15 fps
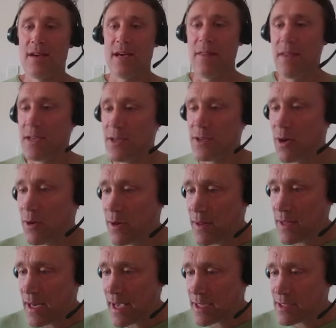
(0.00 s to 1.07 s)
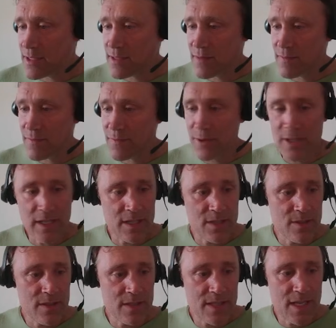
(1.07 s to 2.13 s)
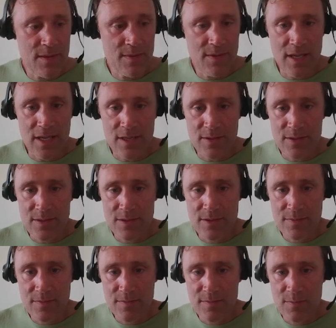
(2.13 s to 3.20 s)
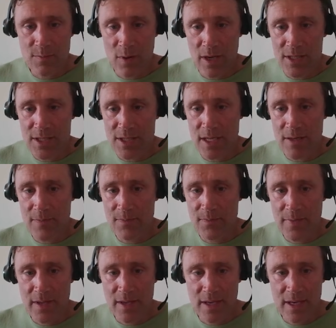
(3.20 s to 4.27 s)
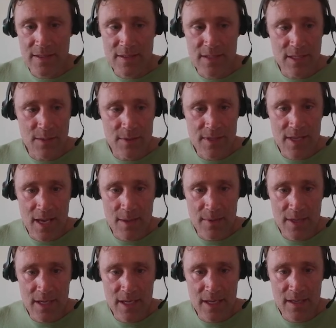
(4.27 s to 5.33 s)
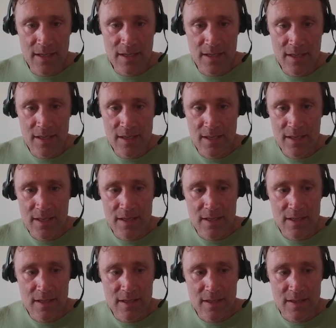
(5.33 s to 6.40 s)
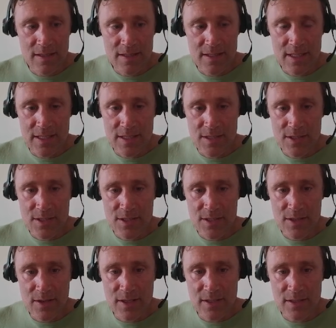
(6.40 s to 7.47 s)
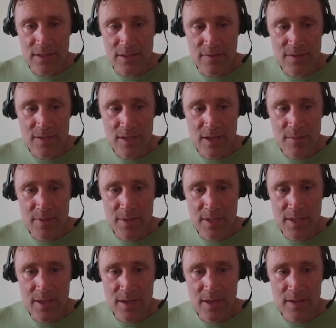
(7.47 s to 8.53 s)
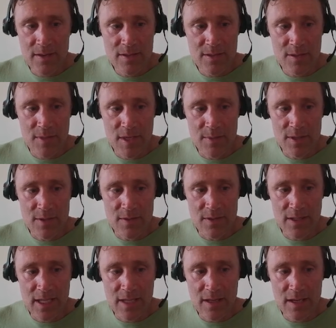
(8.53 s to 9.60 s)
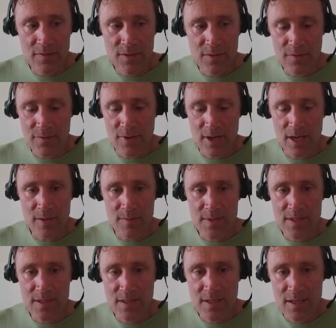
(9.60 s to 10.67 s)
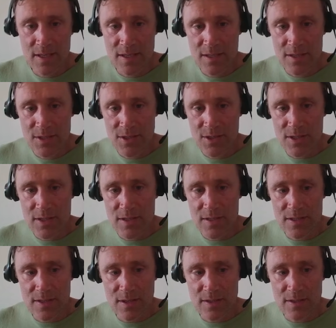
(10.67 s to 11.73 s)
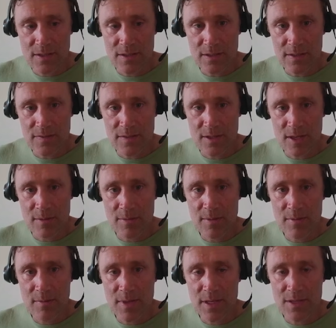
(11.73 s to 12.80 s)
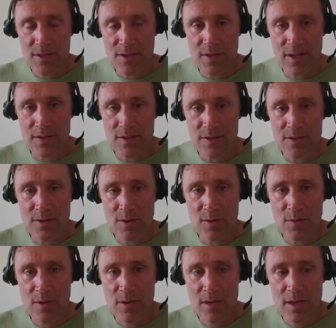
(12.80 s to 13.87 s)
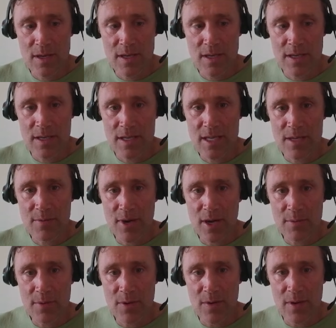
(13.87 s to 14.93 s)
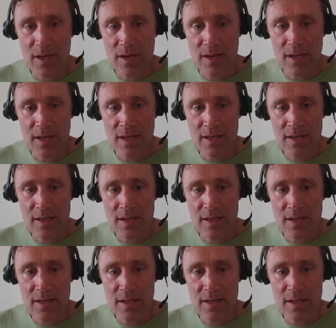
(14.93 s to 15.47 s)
And then you go to the next foot and do the same thing. You just watch it and see what's happening. You can see it's just starting to lift up here. So maybe you delay that a few frames. Just starts to lift up. Make sure that there's no knee pop going on.